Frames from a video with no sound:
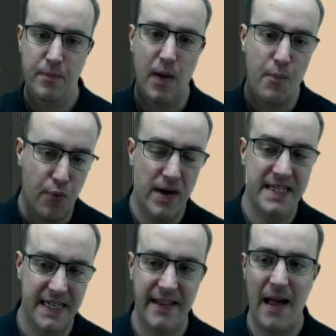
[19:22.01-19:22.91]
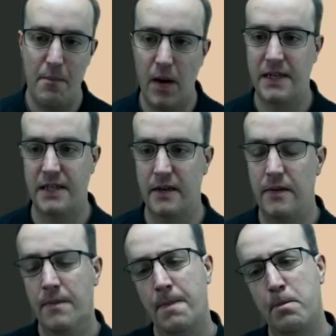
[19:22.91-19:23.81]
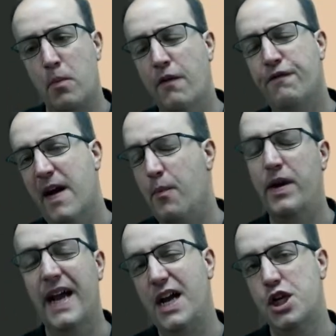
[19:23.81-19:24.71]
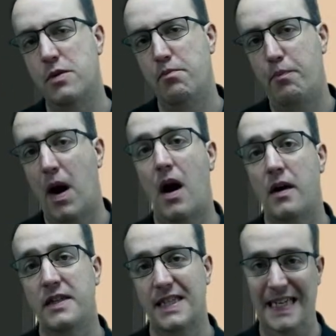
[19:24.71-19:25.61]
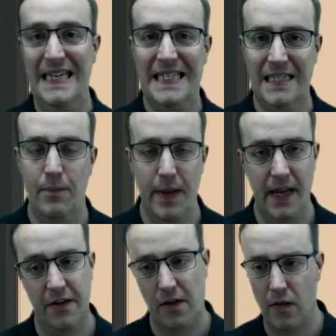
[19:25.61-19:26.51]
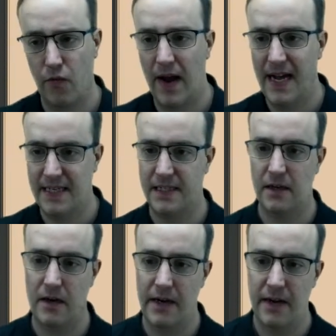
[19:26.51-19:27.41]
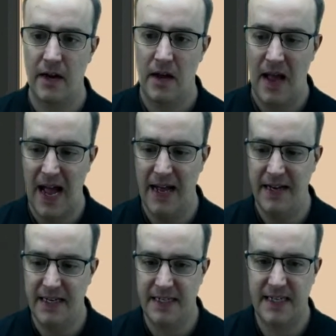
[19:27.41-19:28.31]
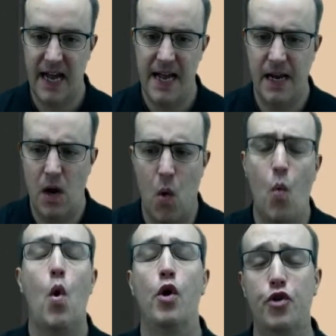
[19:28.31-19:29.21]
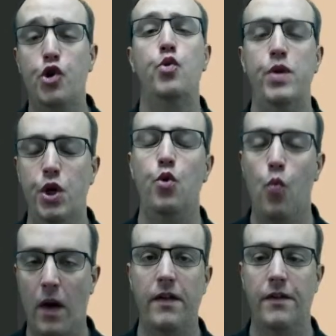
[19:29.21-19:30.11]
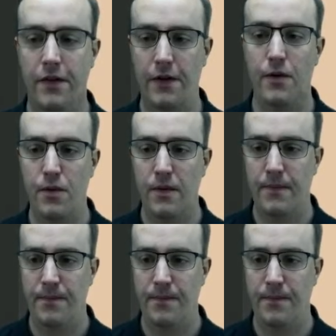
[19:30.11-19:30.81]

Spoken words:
By pressing that button, my fabrication parts list appears on the right hand side, and it's saying, what do you want to do?